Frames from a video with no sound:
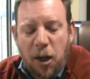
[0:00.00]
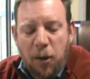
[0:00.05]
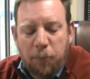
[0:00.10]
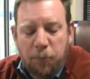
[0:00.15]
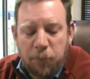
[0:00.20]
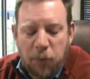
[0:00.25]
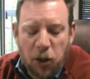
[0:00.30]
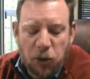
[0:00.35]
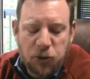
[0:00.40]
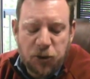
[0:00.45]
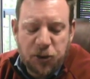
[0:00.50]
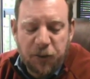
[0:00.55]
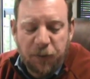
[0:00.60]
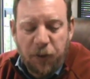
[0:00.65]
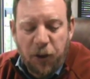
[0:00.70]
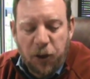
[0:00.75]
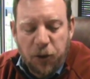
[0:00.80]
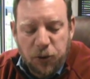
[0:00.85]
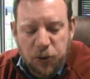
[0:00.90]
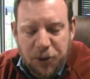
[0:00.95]
most of
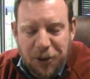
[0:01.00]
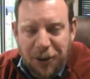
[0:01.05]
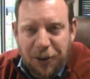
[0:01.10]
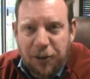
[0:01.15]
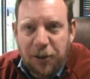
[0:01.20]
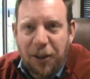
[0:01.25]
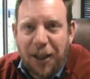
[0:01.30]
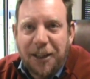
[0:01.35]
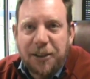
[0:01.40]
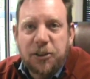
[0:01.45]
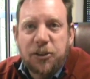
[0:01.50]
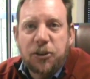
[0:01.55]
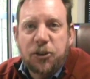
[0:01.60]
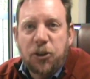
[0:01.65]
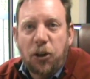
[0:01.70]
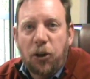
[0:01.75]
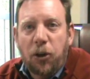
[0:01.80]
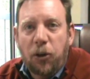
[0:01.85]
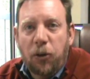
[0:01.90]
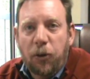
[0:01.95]
those classes
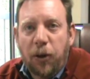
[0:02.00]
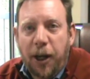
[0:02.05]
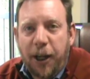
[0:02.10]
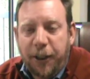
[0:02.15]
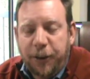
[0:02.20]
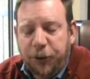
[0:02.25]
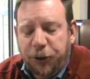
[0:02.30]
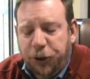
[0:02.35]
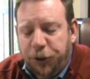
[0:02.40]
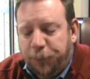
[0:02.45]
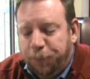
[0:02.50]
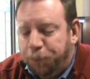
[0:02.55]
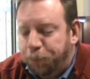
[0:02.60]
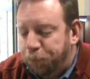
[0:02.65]
are arranged.